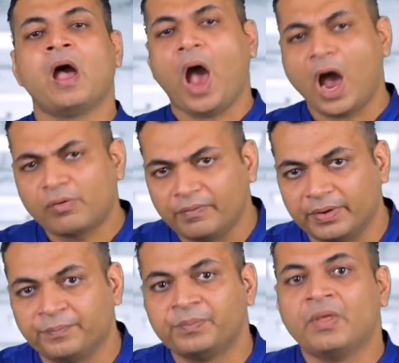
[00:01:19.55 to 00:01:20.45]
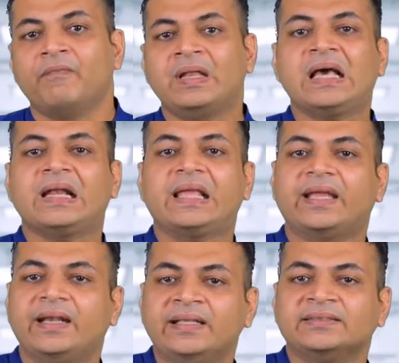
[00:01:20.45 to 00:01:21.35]
However, when our
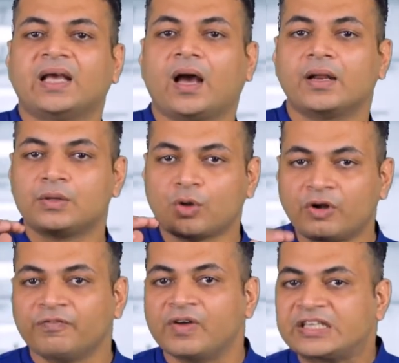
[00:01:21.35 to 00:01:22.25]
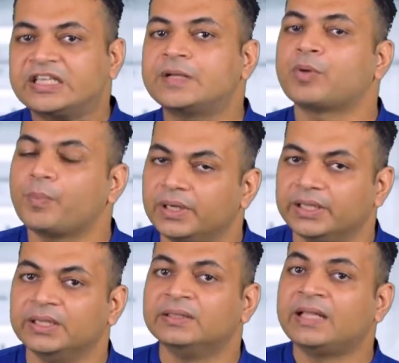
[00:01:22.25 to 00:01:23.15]
kidneys are not functioning properly,